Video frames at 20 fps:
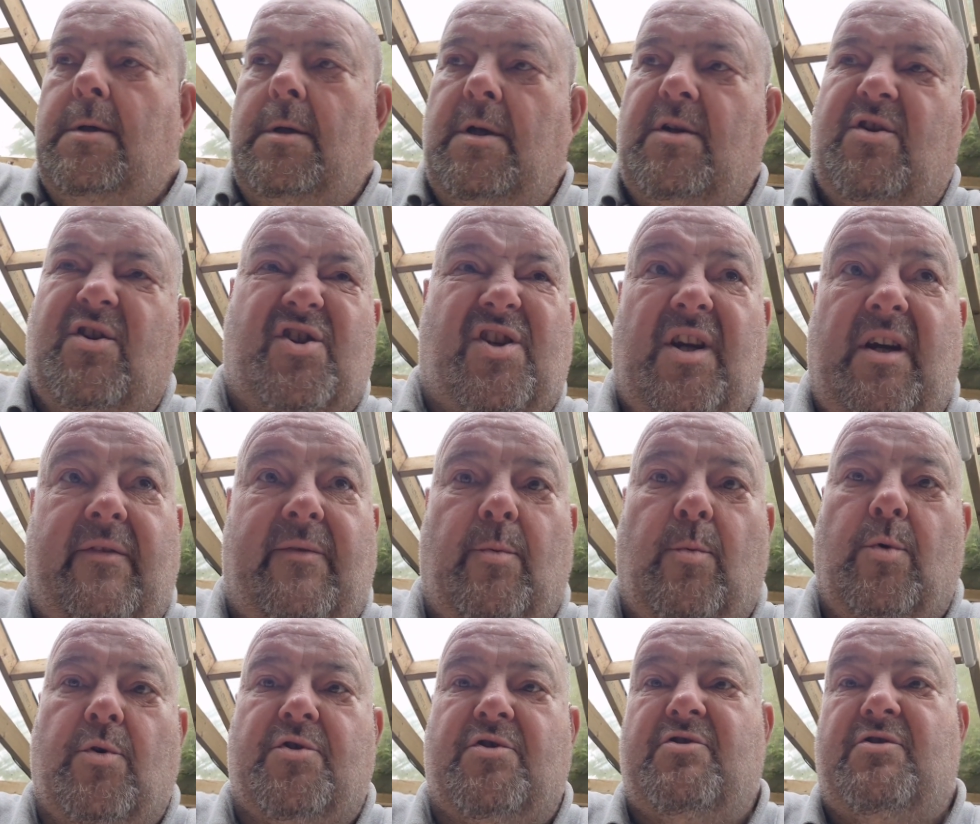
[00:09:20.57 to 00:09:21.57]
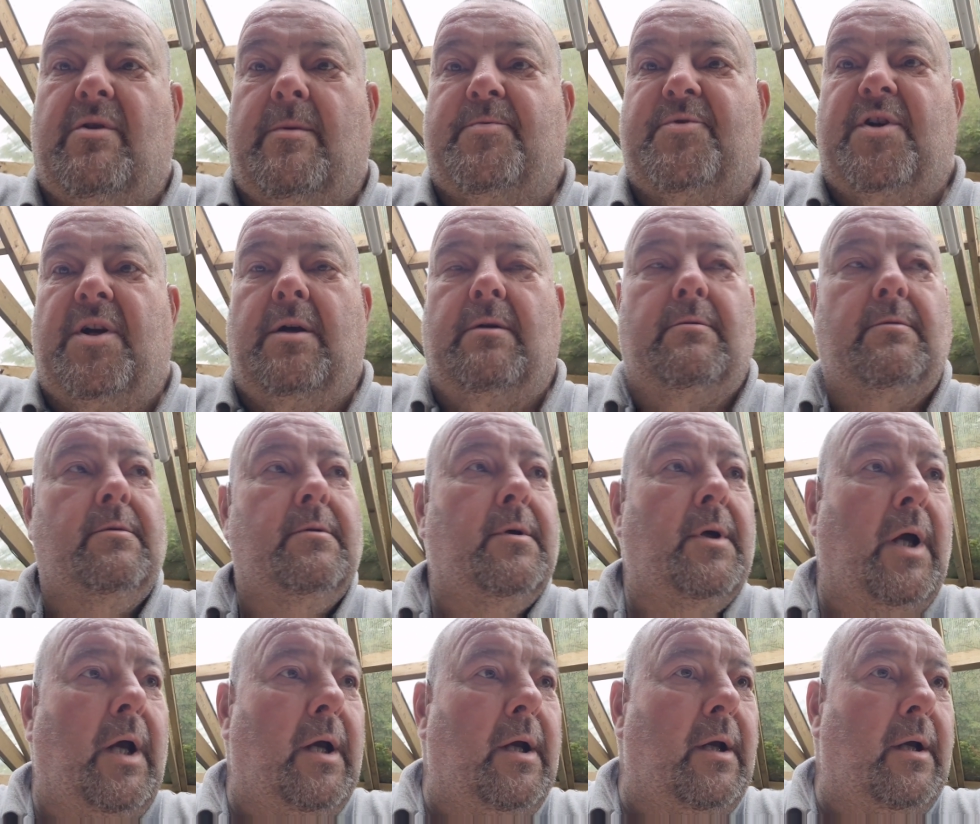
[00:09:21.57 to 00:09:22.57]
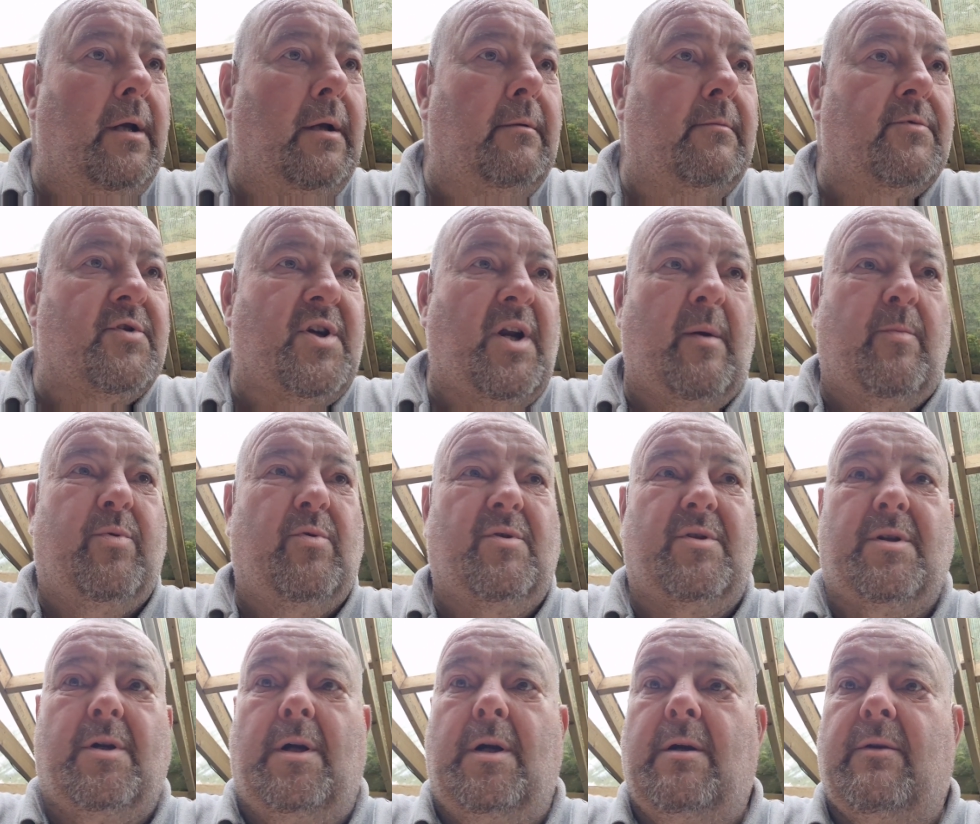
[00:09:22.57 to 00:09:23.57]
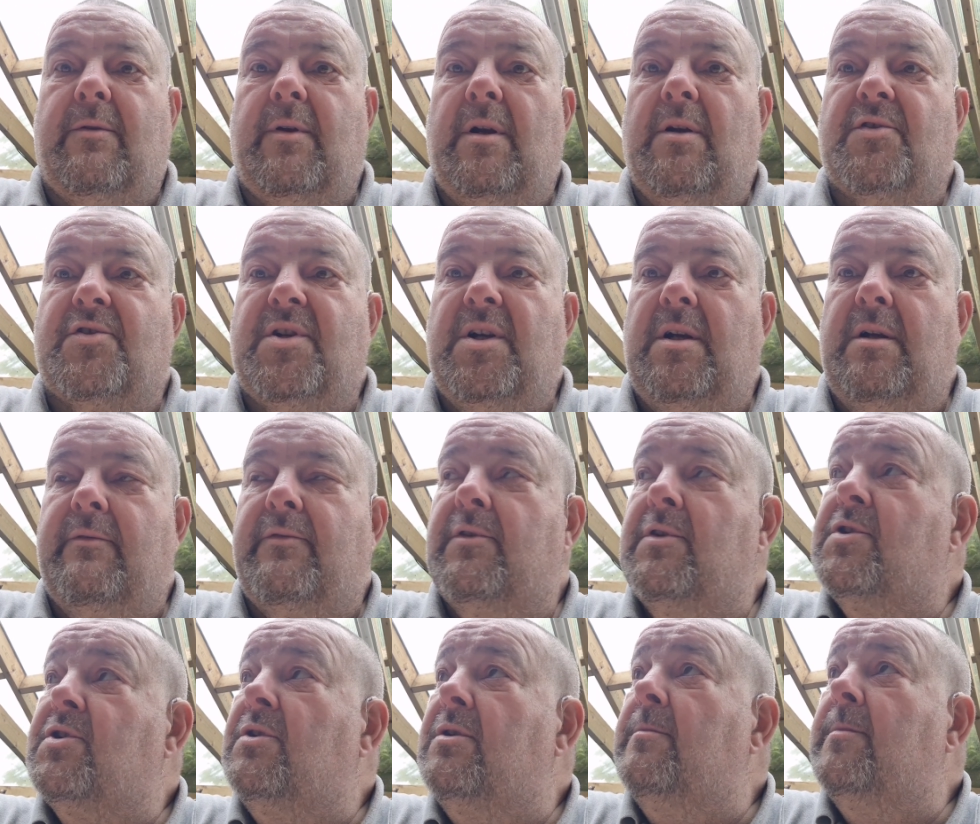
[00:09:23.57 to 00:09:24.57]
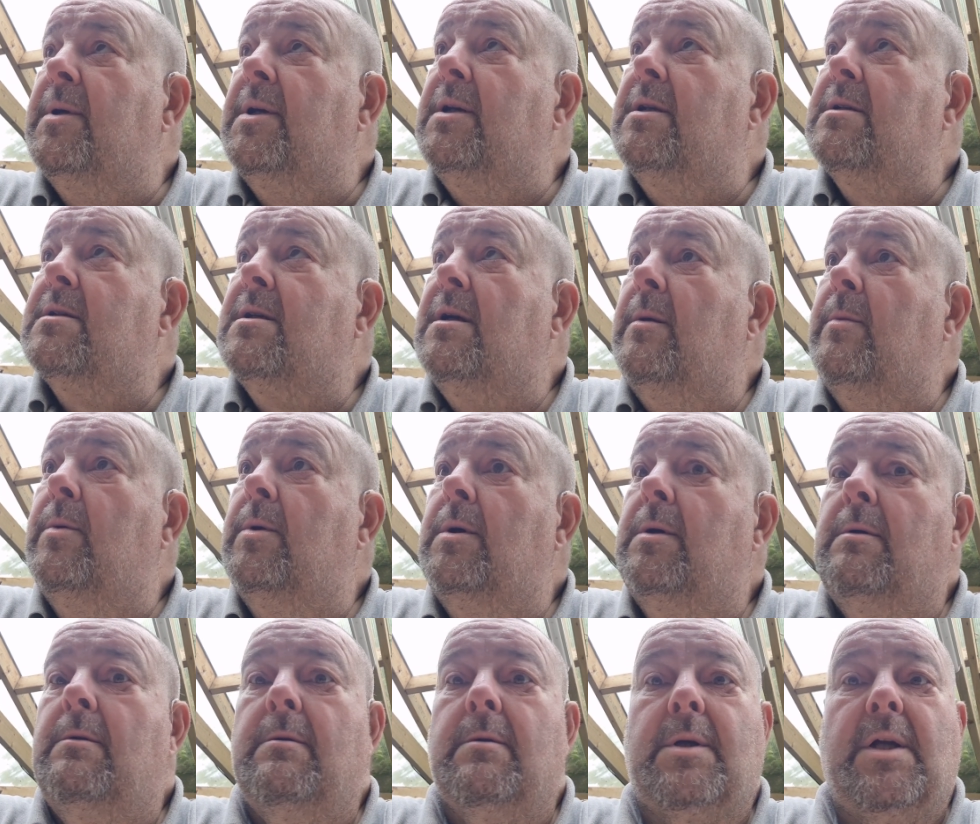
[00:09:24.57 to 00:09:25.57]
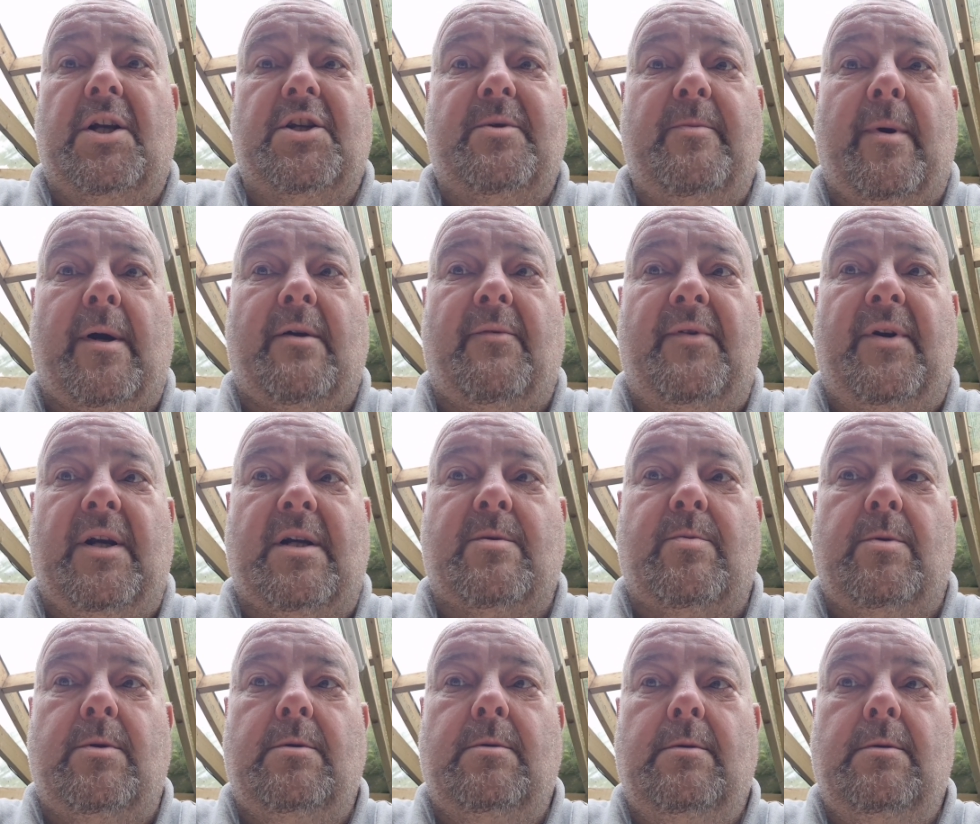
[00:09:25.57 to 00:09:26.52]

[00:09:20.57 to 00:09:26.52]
Just see if the water drops down. There's no point doing anything else in here for the time being, so catch you back on the next one.